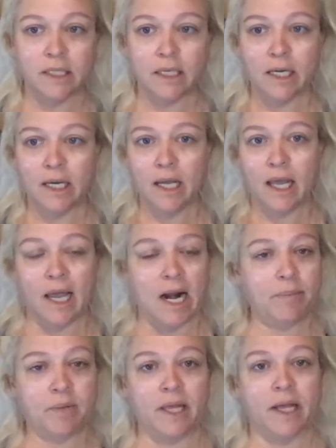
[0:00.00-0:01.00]
and I
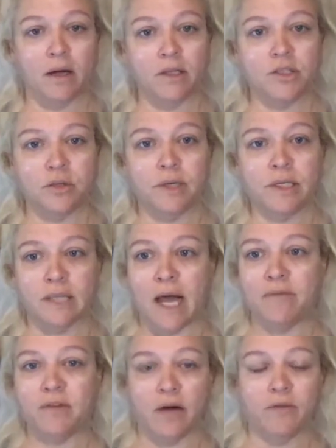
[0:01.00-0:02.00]
plan on doing live
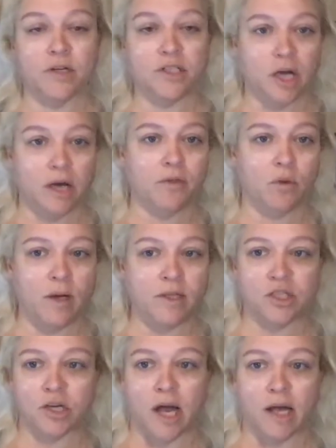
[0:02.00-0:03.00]
coverage of the West
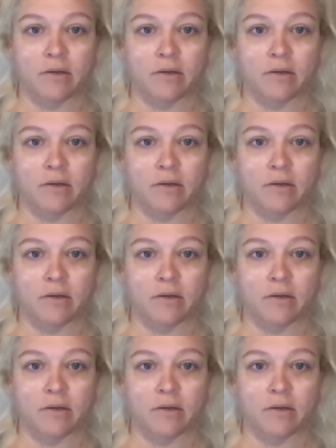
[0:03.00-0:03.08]
trial.